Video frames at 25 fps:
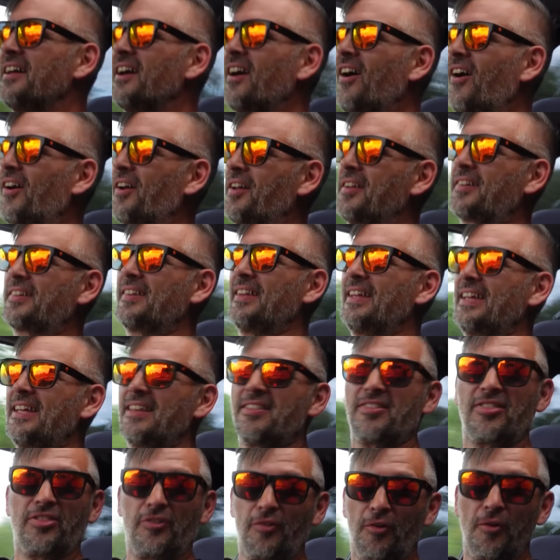
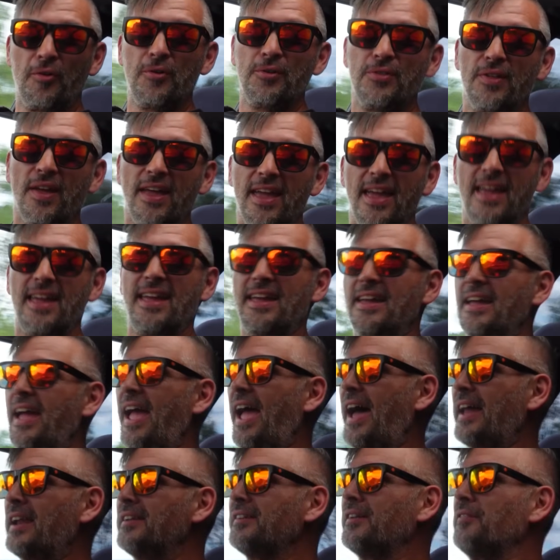Honestly, through there,
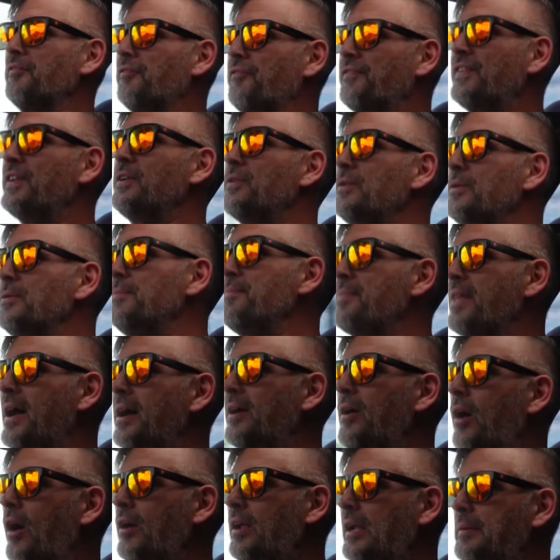how does it feel?
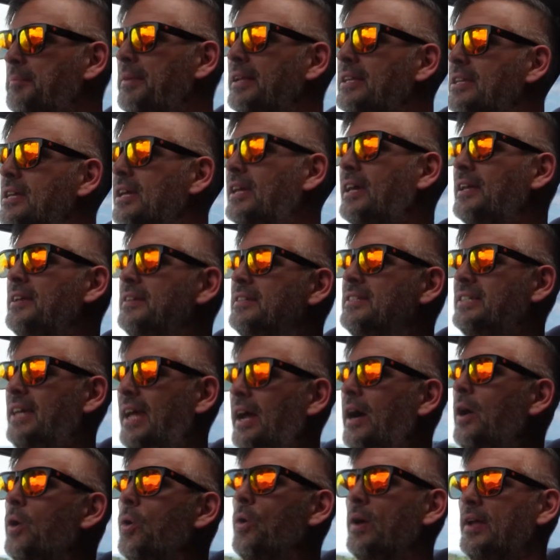I mean, you can
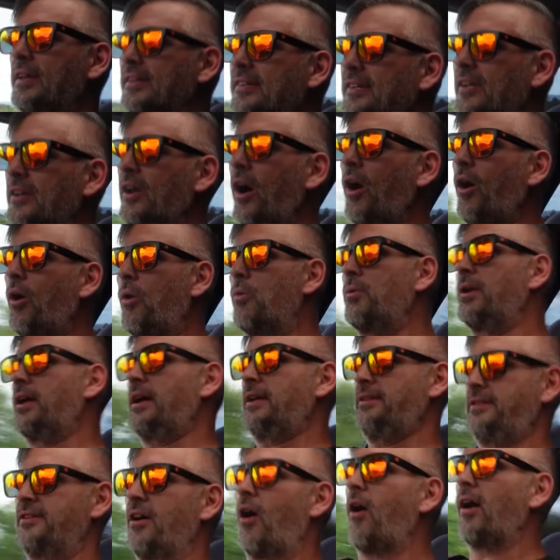tell it's an older
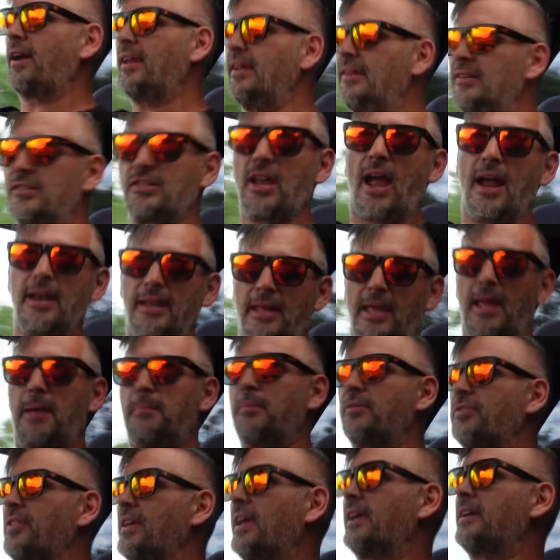90s
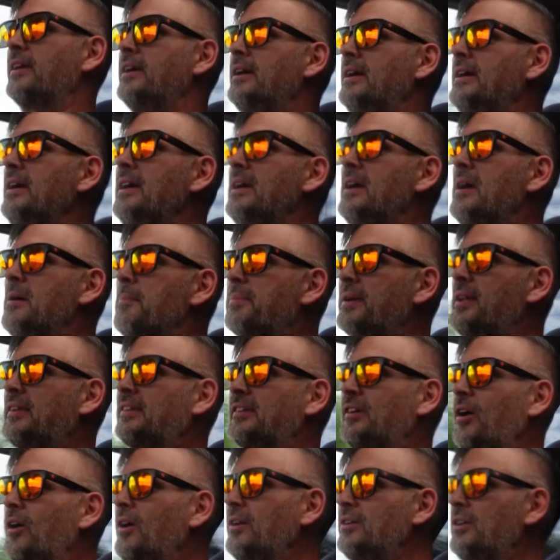JDM thing, but
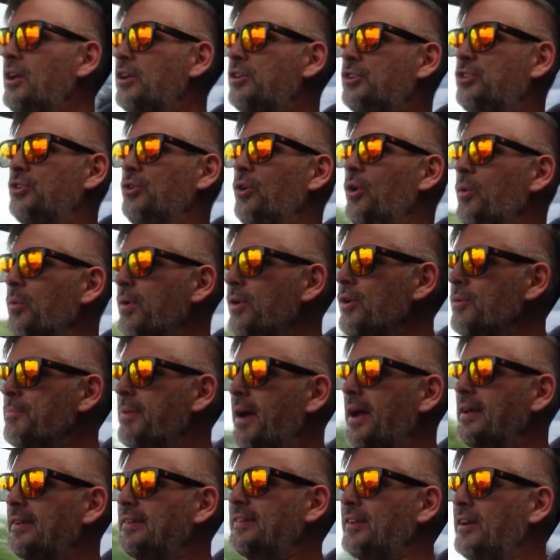it's got a short
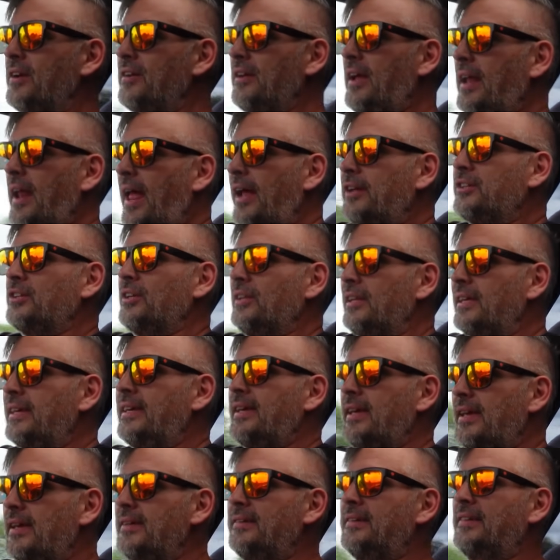wheelbase, so it
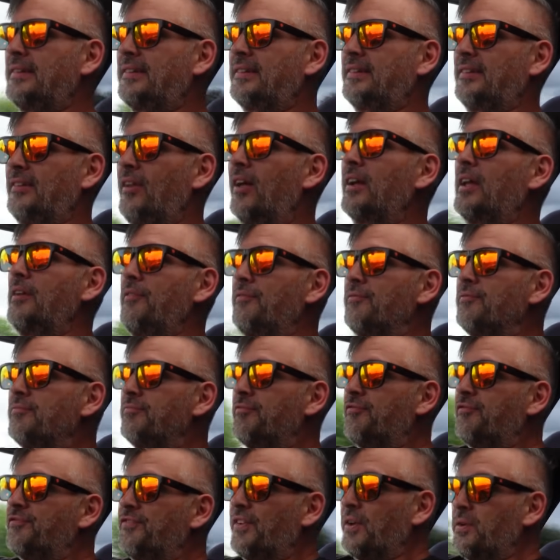actually is like, it
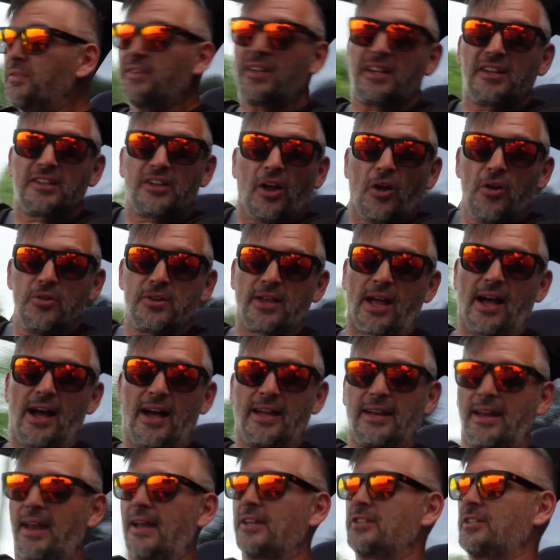feels like a
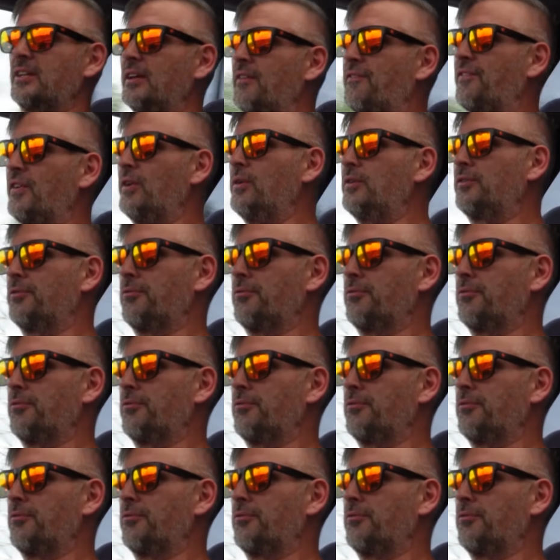go-kart. It actually feels